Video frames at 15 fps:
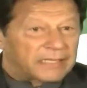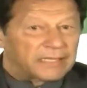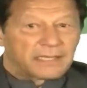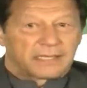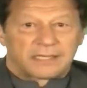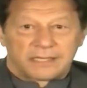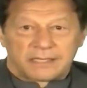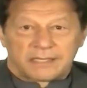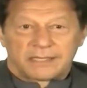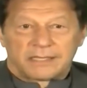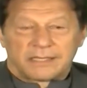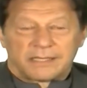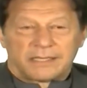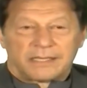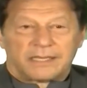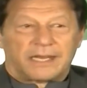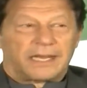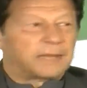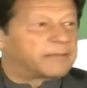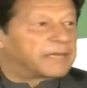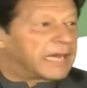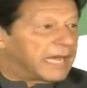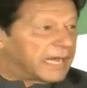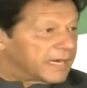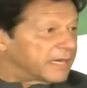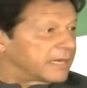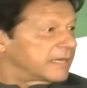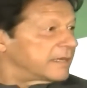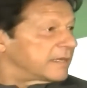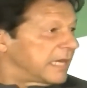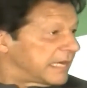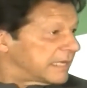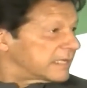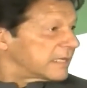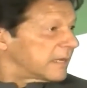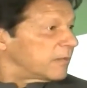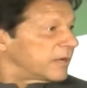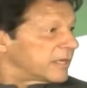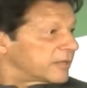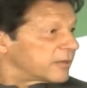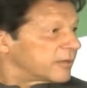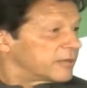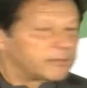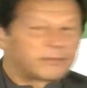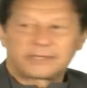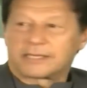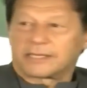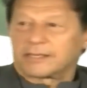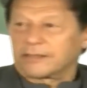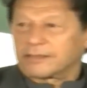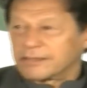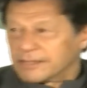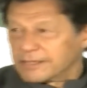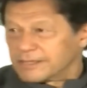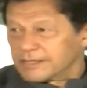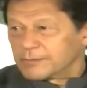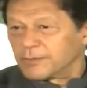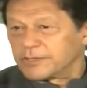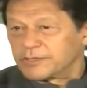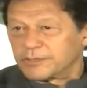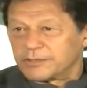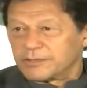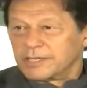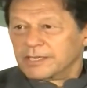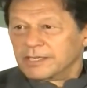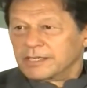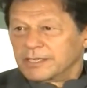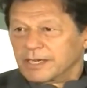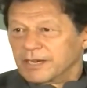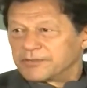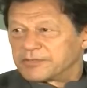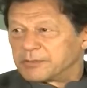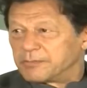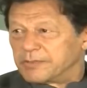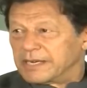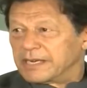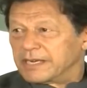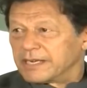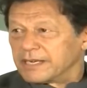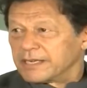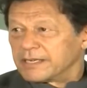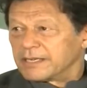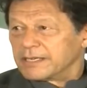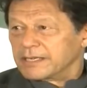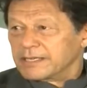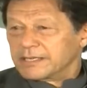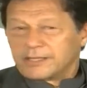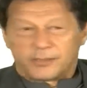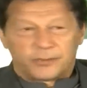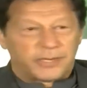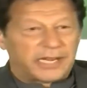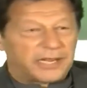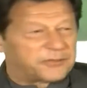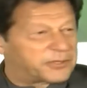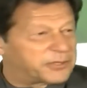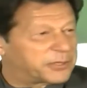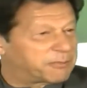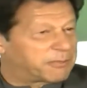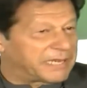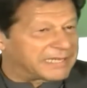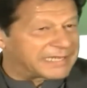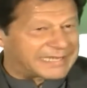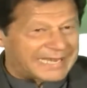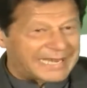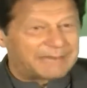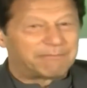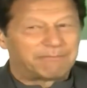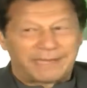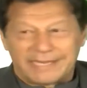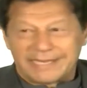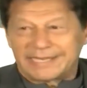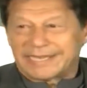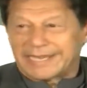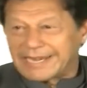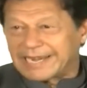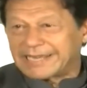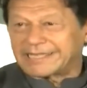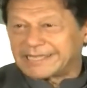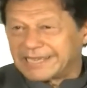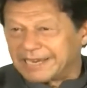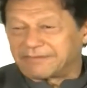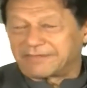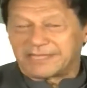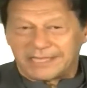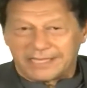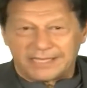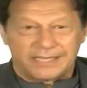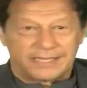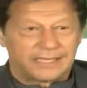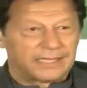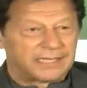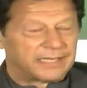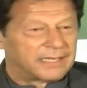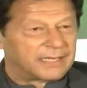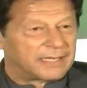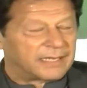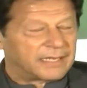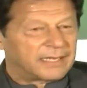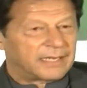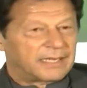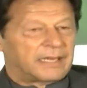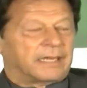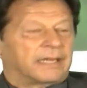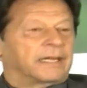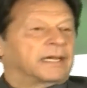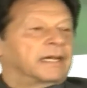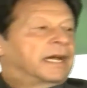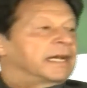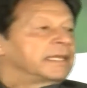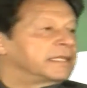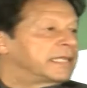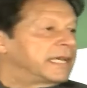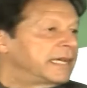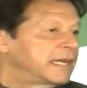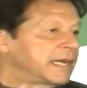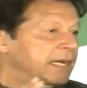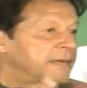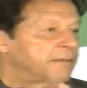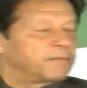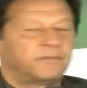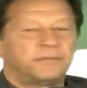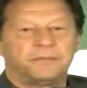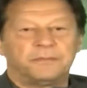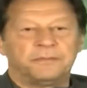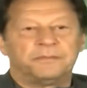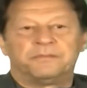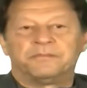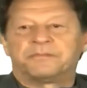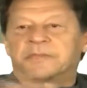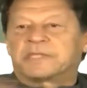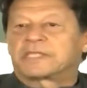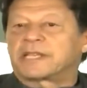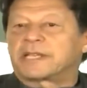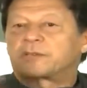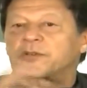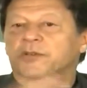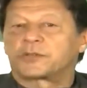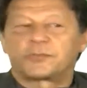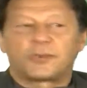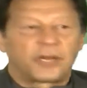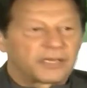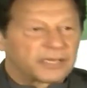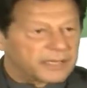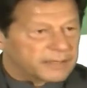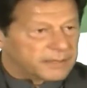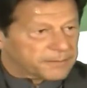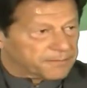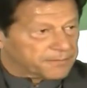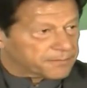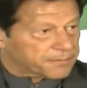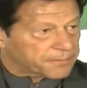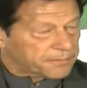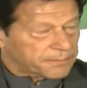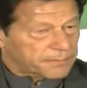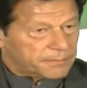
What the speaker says: imagine, had I had someone told me that, look, this is what you, after building it, you will have to spend 10 billion collecting every year. And then I decided to go to politics.